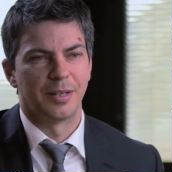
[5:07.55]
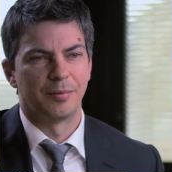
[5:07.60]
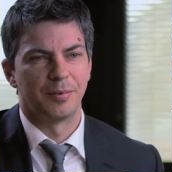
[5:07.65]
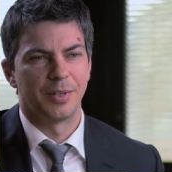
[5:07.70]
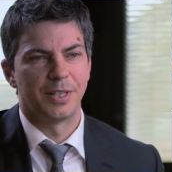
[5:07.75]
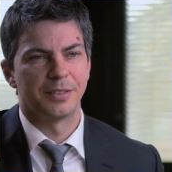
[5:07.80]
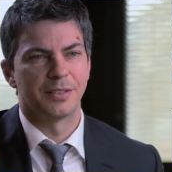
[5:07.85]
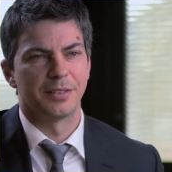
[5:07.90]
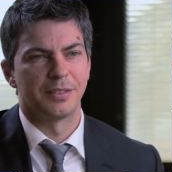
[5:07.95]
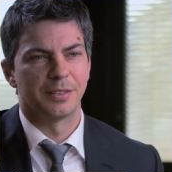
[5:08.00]

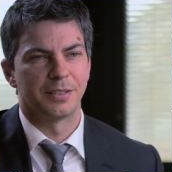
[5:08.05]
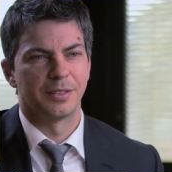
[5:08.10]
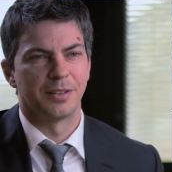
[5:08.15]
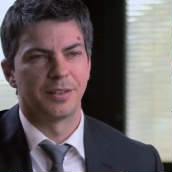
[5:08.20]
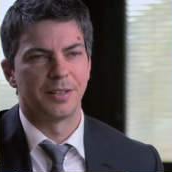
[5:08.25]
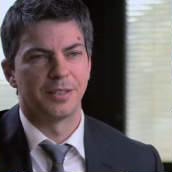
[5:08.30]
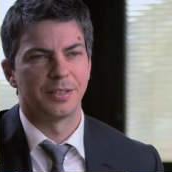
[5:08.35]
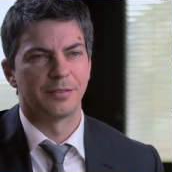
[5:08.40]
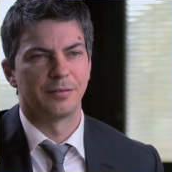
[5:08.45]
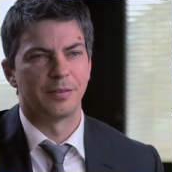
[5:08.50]
Recent
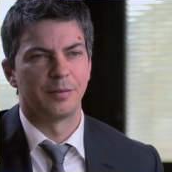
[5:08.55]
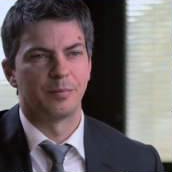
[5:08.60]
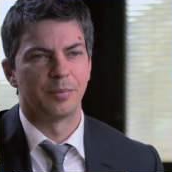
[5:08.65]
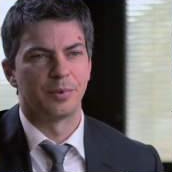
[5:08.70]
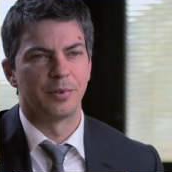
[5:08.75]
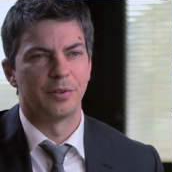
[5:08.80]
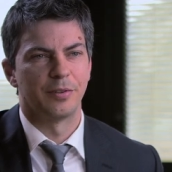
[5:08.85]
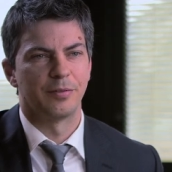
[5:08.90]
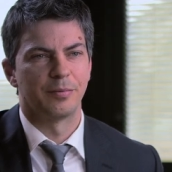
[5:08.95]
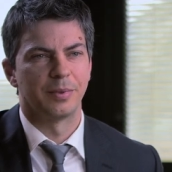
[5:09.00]
signs of
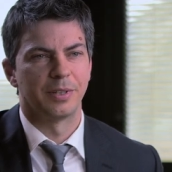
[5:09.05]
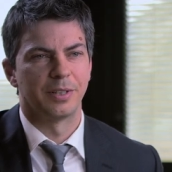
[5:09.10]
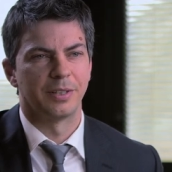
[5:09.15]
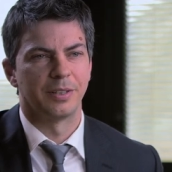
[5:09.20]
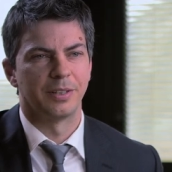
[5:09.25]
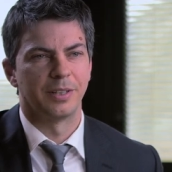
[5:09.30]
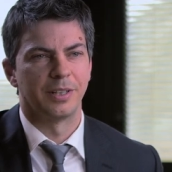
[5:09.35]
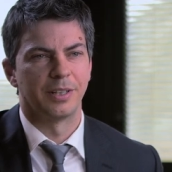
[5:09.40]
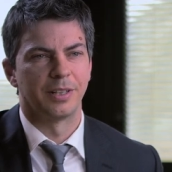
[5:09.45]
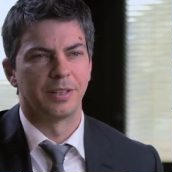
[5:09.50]

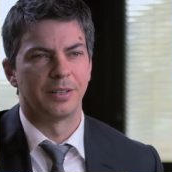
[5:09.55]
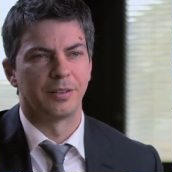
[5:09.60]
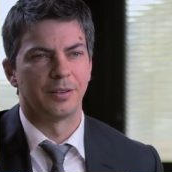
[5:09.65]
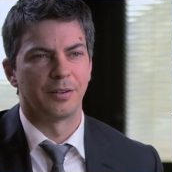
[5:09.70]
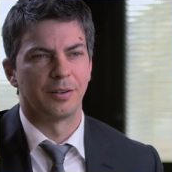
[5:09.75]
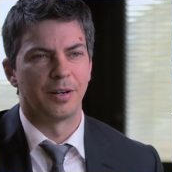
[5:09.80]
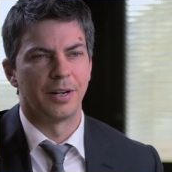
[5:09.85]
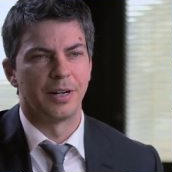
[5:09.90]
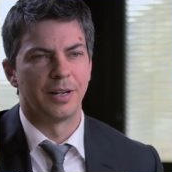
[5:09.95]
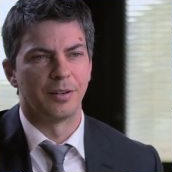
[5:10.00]
improvement
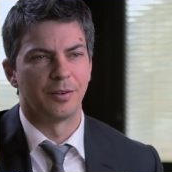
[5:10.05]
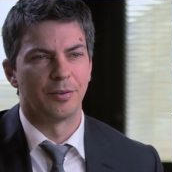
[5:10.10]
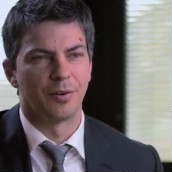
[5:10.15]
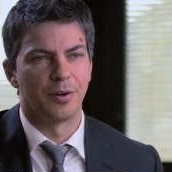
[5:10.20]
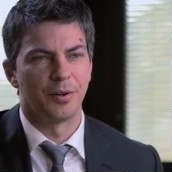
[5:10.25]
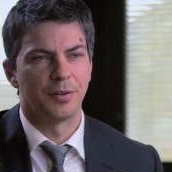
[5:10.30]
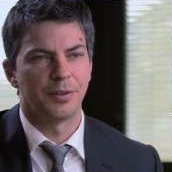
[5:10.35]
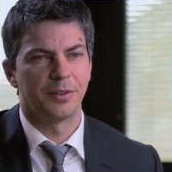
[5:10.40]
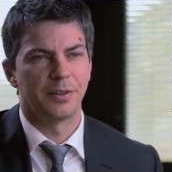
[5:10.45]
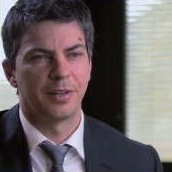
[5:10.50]
in
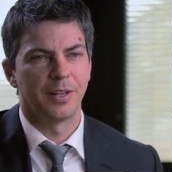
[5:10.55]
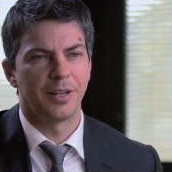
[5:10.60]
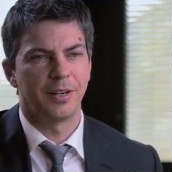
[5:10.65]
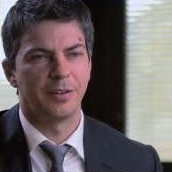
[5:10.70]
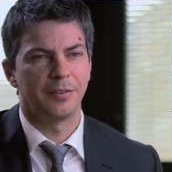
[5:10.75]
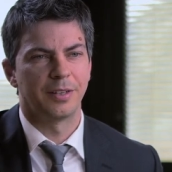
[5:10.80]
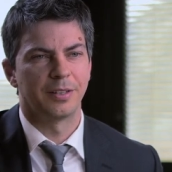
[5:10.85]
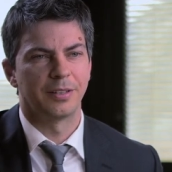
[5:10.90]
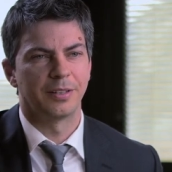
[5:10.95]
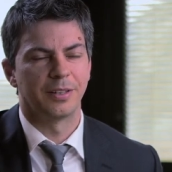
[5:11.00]
growth
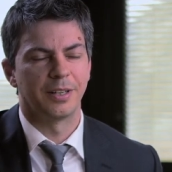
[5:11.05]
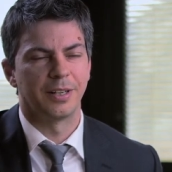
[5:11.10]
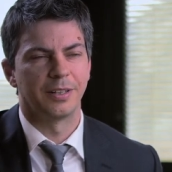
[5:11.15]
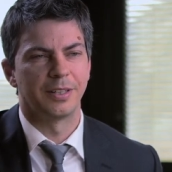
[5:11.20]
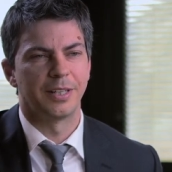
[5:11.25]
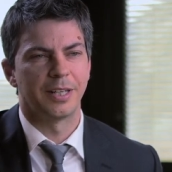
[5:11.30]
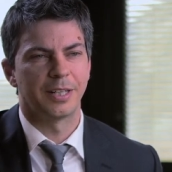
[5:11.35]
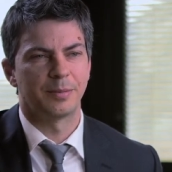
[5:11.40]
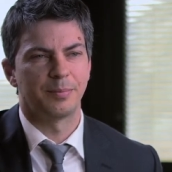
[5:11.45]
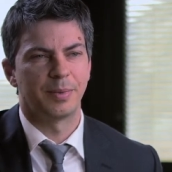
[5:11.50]
there,
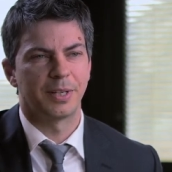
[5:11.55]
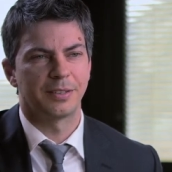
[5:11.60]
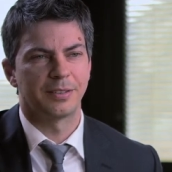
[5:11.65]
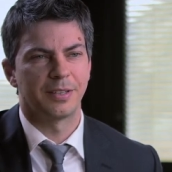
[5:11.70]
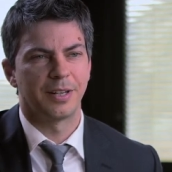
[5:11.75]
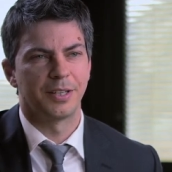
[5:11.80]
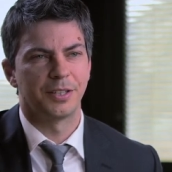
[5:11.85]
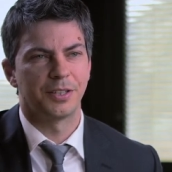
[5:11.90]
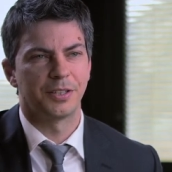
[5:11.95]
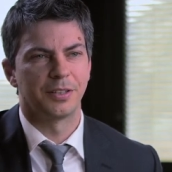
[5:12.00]
and the
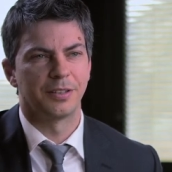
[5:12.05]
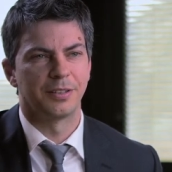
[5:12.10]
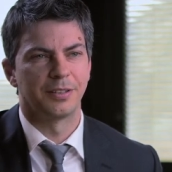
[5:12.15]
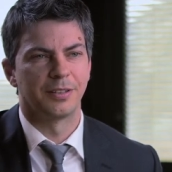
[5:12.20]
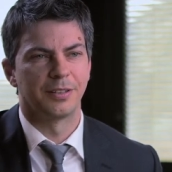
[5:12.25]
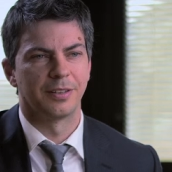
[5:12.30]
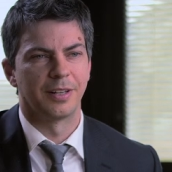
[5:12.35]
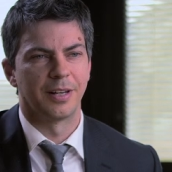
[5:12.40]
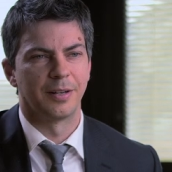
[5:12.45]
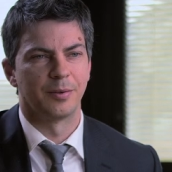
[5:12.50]

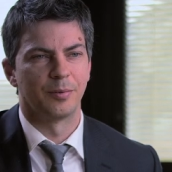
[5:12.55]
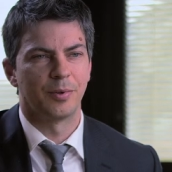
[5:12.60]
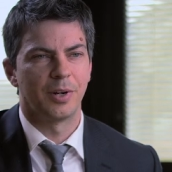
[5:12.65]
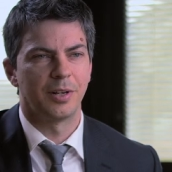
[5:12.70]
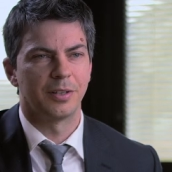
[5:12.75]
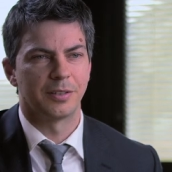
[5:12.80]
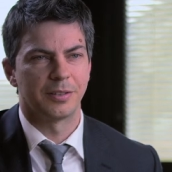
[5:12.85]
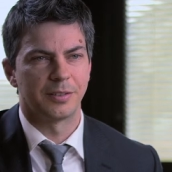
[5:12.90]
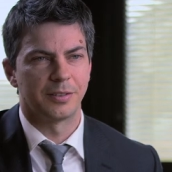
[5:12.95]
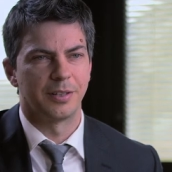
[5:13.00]
expectation that
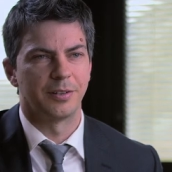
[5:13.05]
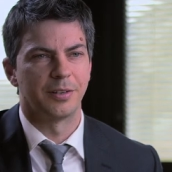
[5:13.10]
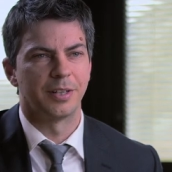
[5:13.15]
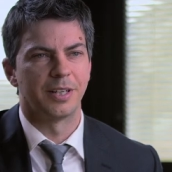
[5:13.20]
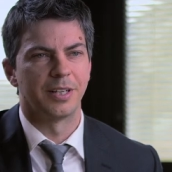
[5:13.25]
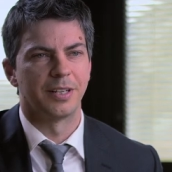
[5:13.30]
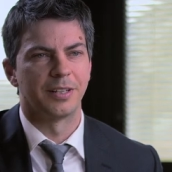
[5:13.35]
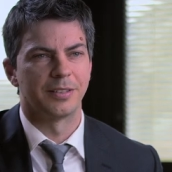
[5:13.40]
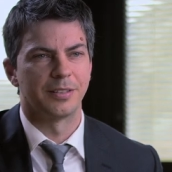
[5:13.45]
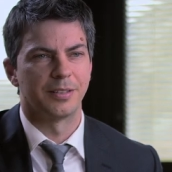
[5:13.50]
while
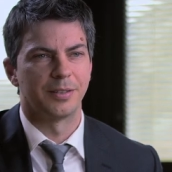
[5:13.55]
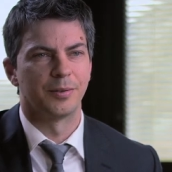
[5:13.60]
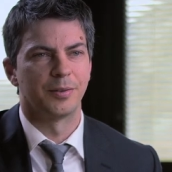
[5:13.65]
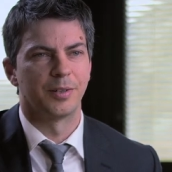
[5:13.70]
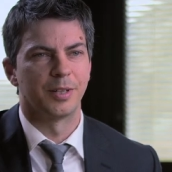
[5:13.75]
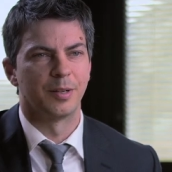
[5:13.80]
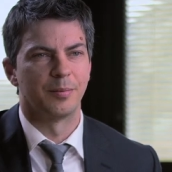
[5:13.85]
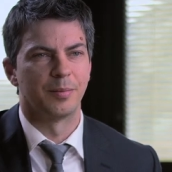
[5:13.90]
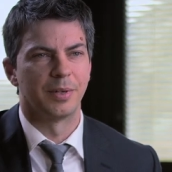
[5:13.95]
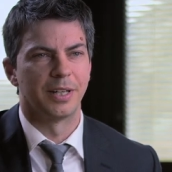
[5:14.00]
austerity is still
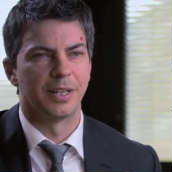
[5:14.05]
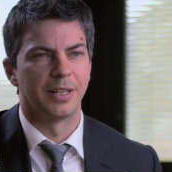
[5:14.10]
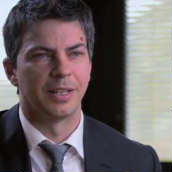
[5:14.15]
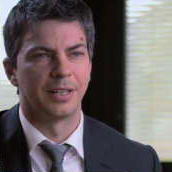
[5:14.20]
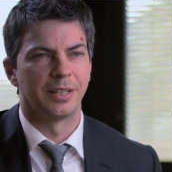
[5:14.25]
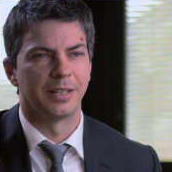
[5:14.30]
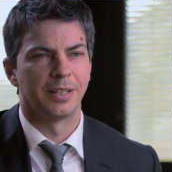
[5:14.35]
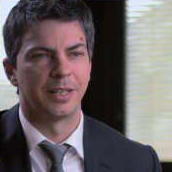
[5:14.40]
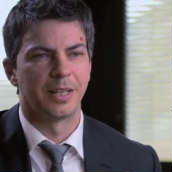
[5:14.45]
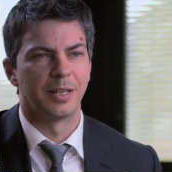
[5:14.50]
going to
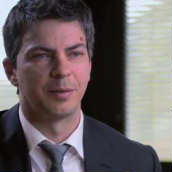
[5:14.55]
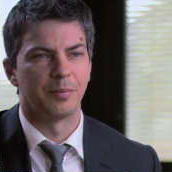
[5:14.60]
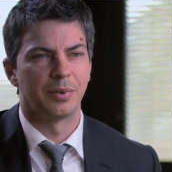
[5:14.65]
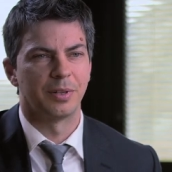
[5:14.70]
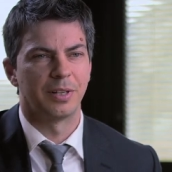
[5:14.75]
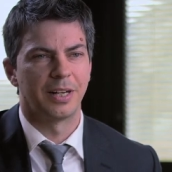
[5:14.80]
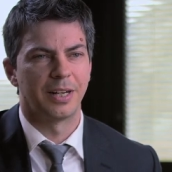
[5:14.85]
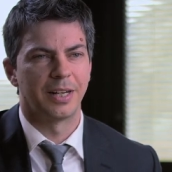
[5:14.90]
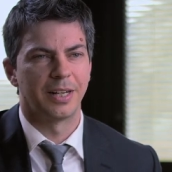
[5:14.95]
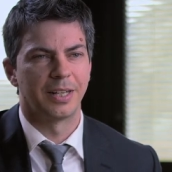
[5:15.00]
be in
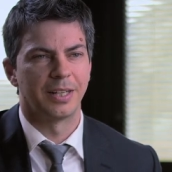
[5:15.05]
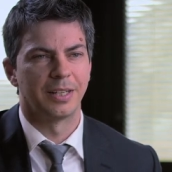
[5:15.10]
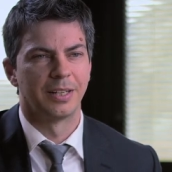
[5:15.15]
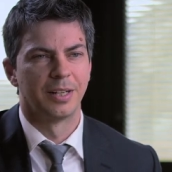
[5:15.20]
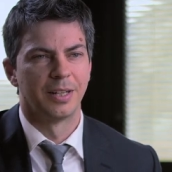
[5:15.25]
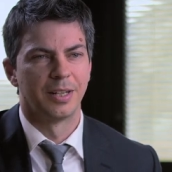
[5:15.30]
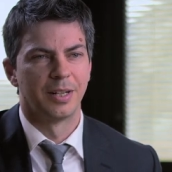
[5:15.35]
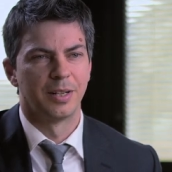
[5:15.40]
play,